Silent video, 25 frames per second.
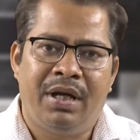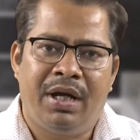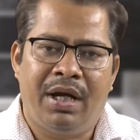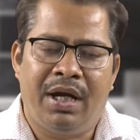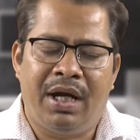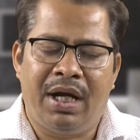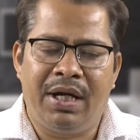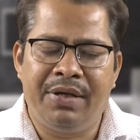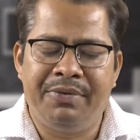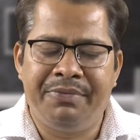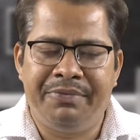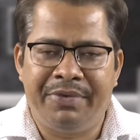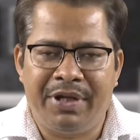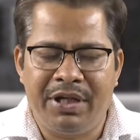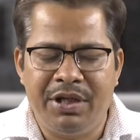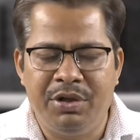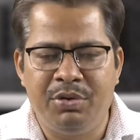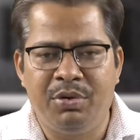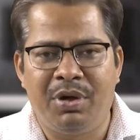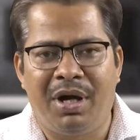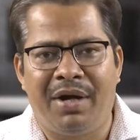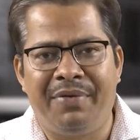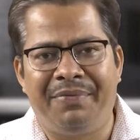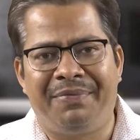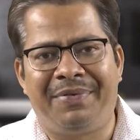And when you
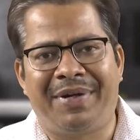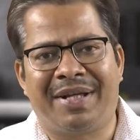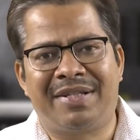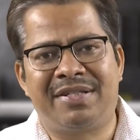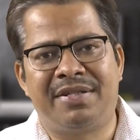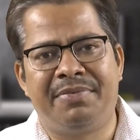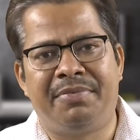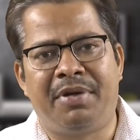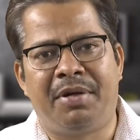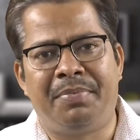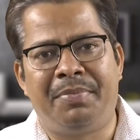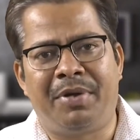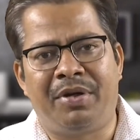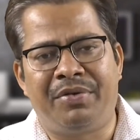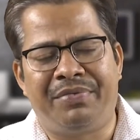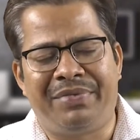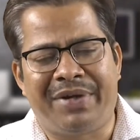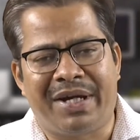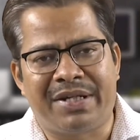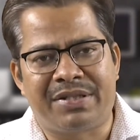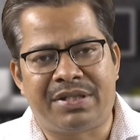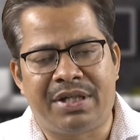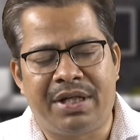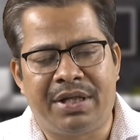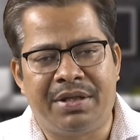have flexible
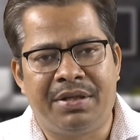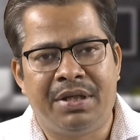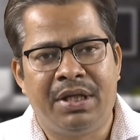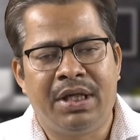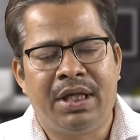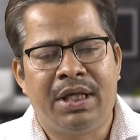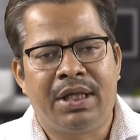manufacturing,